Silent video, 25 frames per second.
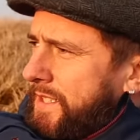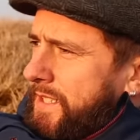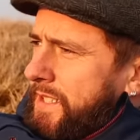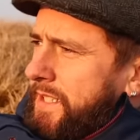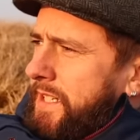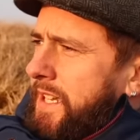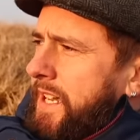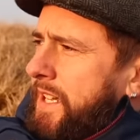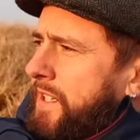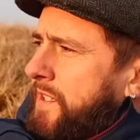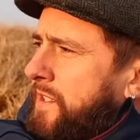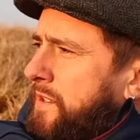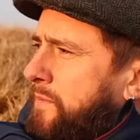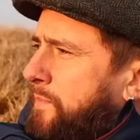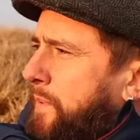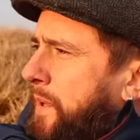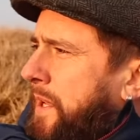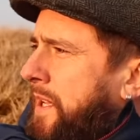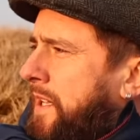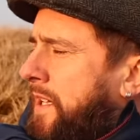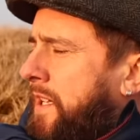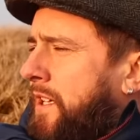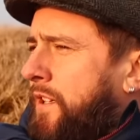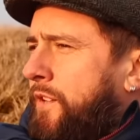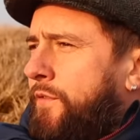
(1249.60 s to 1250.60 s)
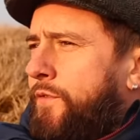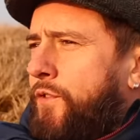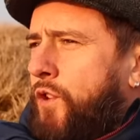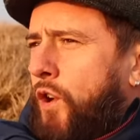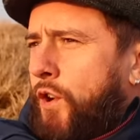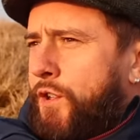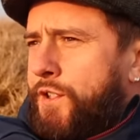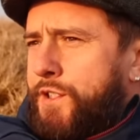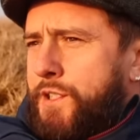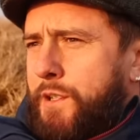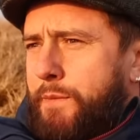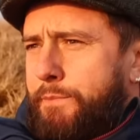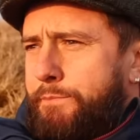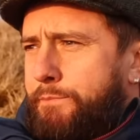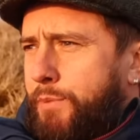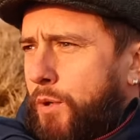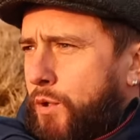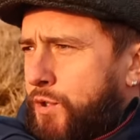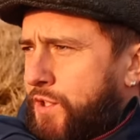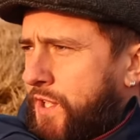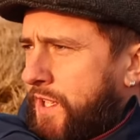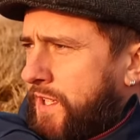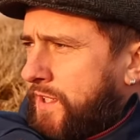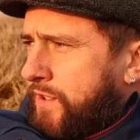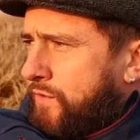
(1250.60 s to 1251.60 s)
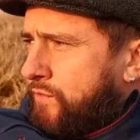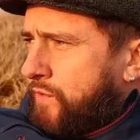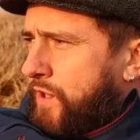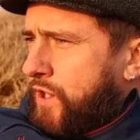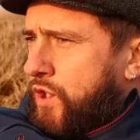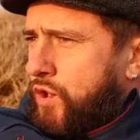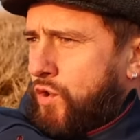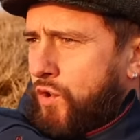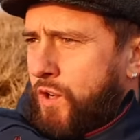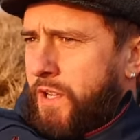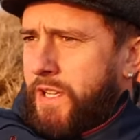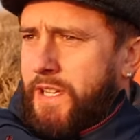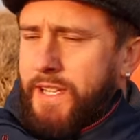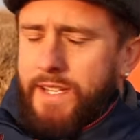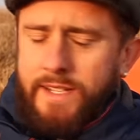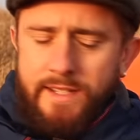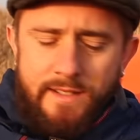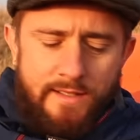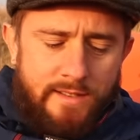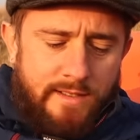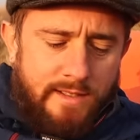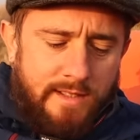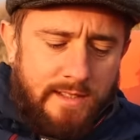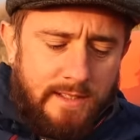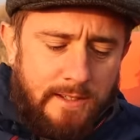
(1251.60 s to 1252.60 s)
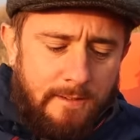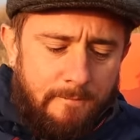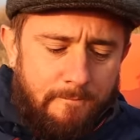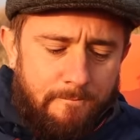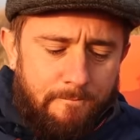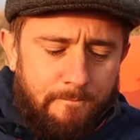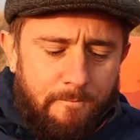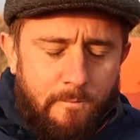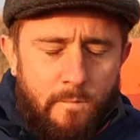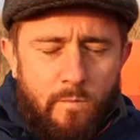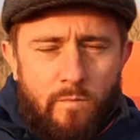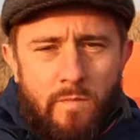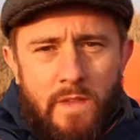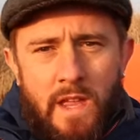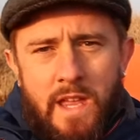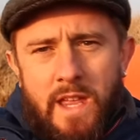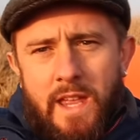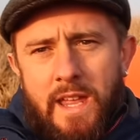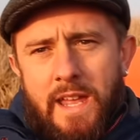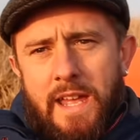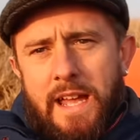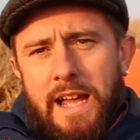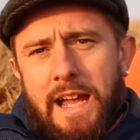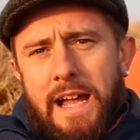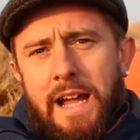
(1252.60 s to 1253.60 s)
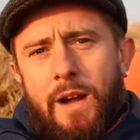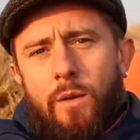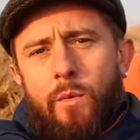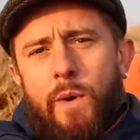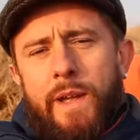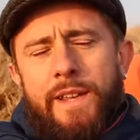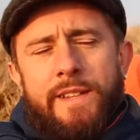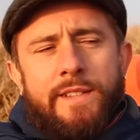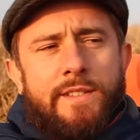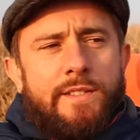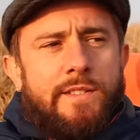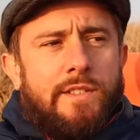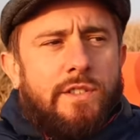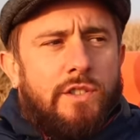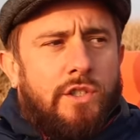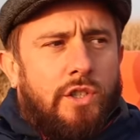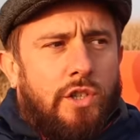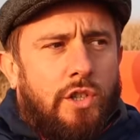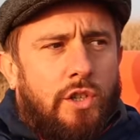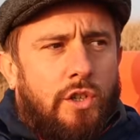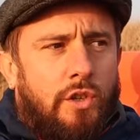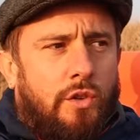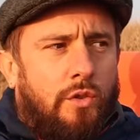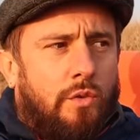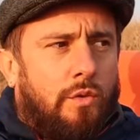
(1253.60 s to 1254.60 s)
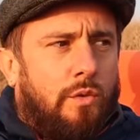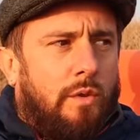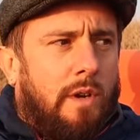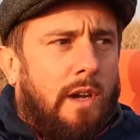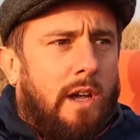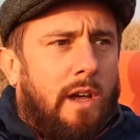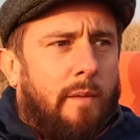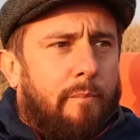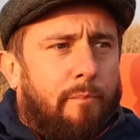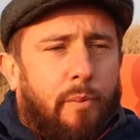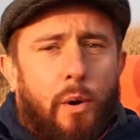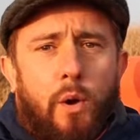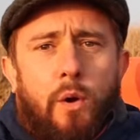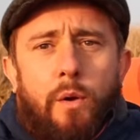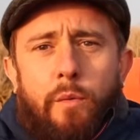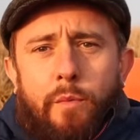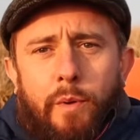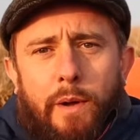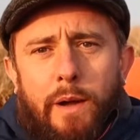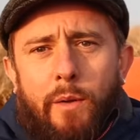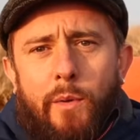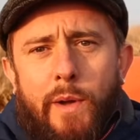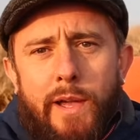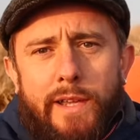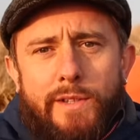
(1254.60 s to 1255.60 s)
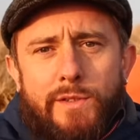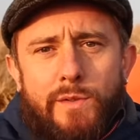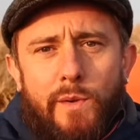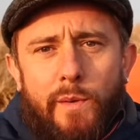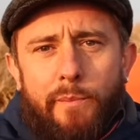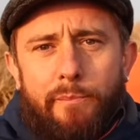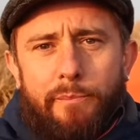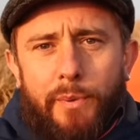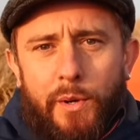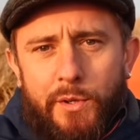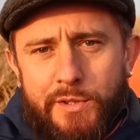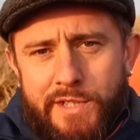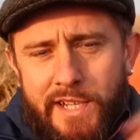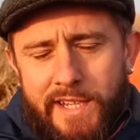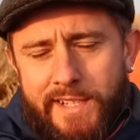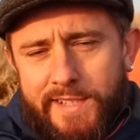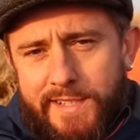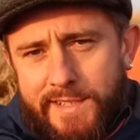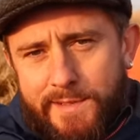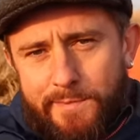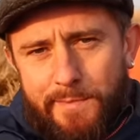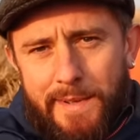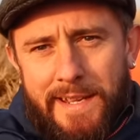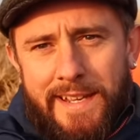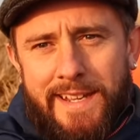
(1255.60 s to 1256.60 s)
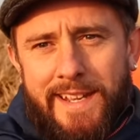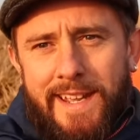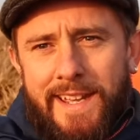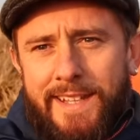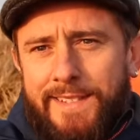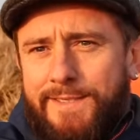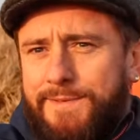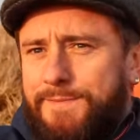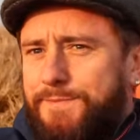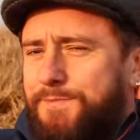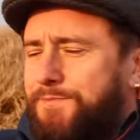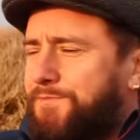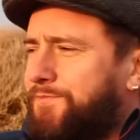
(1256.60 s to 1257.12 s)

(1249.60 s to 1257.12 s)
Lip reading: Yeah, speaking of going to Buddhist retreats, I went to a Buddhist meeting.